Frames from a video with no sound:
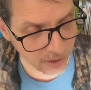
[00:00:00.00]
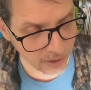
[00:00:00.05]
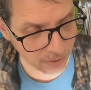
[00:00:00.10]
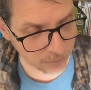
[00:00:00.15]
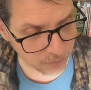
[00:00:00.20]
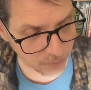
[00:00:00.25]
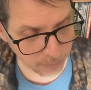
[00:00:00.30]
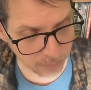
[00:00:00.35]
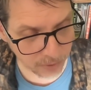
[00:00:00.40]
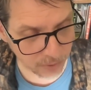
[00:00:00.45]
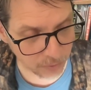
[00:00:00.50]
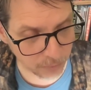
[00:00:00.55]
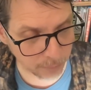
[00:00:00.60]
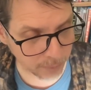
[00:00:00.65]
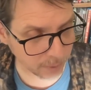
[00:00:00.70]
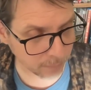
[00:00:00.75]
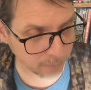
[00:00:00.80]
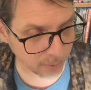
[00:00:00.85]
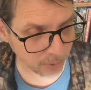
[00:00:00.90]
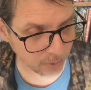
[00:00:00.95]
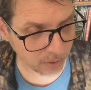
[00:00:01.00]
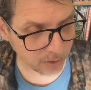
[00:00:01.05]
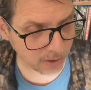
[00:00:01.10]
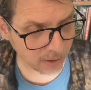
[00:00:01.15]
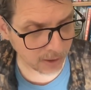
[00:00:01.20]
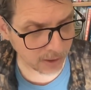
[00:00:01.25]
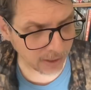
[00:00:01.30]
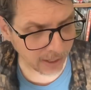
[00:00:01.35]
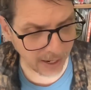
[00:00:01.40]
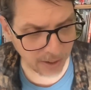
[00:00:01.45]
some of these people
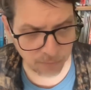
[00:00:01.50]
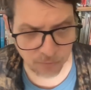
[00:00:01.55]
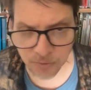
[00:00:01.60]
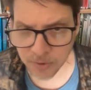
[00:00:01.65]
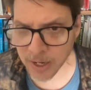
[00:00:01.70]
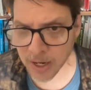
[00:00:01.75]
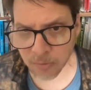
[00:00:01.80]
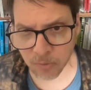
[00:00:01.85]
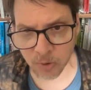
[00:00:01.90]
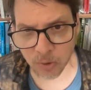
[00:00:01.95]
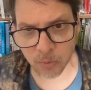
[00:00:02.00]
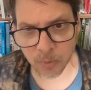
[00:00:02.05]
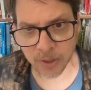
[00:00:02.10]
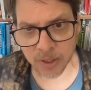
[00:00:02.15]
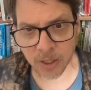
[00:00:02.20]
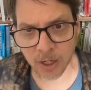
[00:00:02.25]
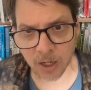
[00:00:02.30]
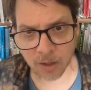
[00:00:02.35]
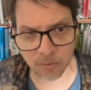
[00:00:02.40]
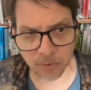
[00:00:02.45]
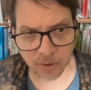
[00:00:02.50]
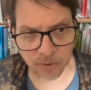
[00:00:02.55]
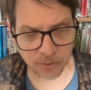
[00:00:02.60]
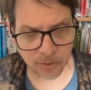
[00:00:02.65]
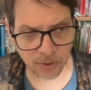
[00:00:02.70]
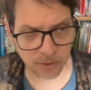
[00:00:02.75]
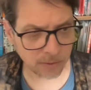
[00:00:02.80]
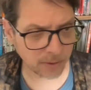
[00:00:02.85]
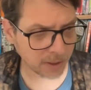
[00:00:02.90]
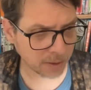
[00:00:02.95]
have never recovered.
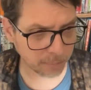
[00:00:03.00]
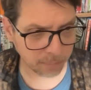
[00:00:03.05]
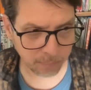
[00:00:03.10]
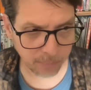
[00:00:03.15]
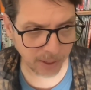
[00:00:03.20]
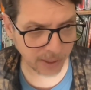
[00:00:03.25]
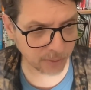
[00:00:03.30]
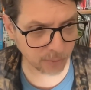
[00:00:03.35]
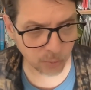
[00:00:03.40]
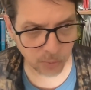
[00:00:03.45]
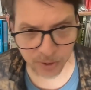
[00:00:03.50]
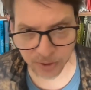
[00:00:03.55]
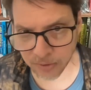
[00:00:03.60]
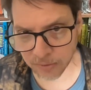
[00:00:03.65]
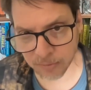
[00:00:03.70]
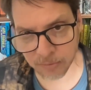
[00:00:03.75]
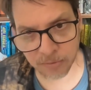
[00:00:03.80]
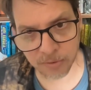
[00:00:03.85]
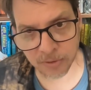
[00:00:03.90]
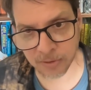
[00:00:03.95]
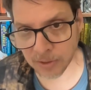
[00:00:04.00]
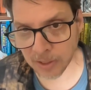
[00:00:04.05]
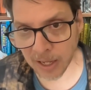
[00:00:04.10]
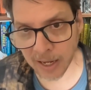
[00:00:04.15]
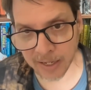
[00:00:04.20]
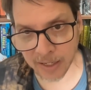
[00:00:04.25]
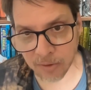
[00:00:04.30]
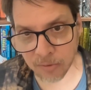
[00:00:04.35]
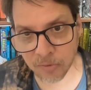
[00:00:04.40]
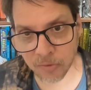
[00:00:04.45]
They're like bedridden for
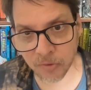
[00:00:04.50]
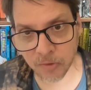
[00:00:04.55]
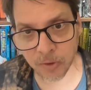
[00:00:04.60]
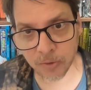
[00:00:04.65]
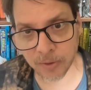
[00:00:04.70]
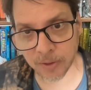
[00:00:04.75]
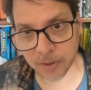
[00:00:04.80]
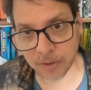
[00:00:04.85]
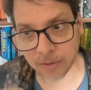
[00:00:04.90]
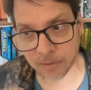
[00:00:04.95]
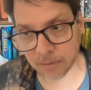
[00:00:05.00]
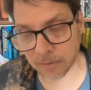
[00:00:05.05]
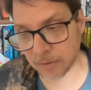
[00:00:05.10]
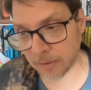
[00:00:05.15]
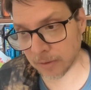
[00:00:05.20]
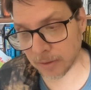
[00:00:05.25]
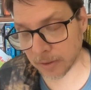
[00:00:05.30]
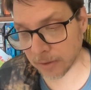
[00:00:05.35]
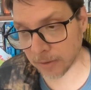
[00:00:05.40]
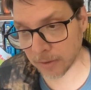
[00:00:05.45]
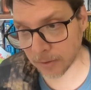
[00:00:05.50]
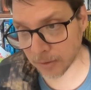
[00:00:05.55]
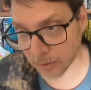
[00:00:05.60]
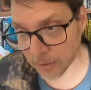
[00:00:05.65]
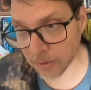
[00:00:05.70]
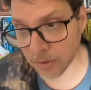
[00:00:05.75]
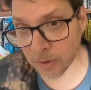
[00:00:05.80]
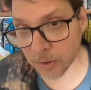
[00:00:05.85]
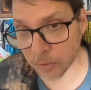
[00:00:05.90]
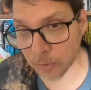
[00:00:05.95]
life, so they're
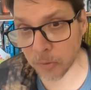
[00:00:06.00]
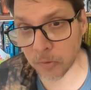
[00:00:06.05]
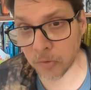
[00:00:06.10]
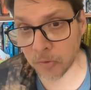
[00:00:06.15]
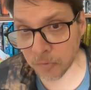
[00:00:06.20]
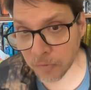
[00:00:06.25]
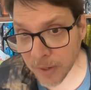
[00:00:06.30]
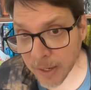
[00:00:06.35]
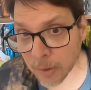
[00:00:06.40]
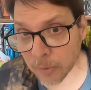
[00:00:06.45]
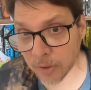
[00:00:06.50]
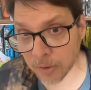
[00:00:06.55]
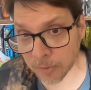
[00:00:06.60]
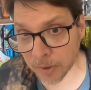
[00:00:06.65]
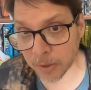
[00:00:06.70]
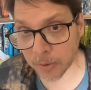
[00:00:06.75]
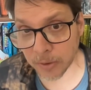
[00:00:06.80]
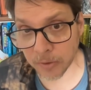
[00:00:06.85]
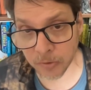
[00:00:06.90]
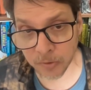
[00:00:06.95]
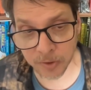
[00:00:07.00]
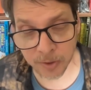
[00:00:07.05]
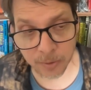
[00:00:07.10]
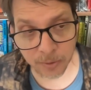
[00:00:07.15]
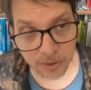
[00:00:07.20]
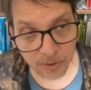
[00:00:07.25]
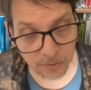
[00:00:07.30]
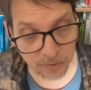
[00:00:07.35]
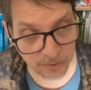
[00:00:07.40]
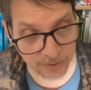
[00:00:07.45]
very, very
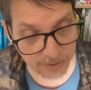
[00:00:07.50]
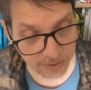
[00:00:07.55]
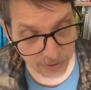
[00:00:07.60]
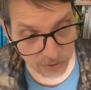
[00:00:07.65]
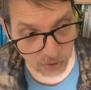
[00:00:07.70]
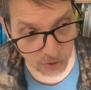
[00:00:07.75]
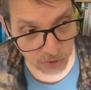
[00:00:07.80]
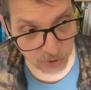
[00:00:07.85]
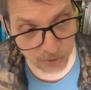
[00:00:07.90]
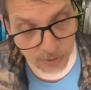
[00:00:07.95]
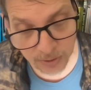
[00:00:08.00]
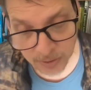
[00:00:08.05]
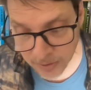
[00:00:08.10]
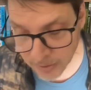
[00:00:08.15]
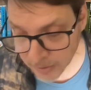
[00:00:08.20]
seriously injured.